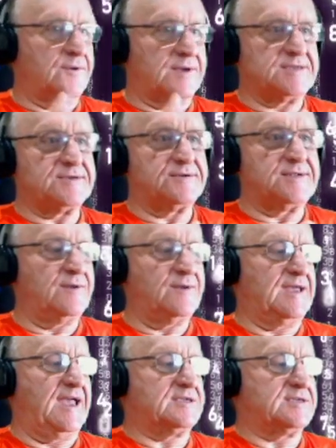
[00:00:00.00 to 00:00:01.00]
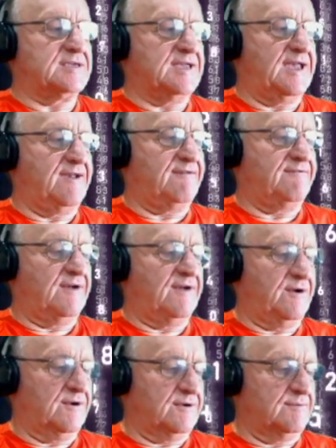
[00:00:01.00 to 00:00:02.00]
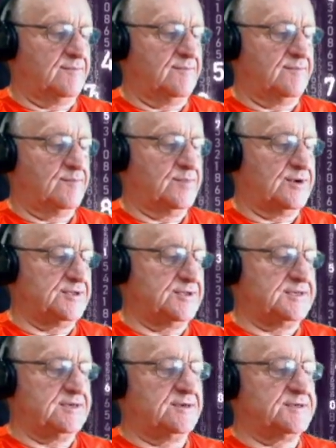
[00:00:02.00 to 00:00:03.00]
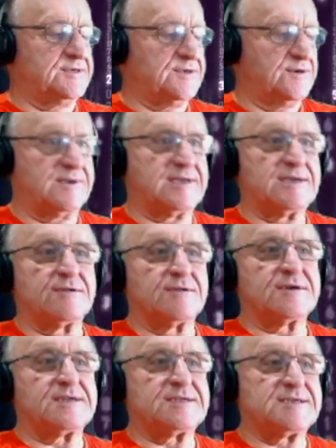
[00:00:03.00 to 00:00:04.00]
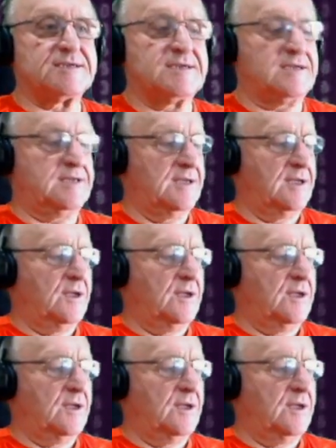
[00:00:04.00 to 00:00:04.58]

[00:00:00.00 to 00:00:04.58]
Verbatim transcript: Okay, so now we actually have our birds here, so we can look and see.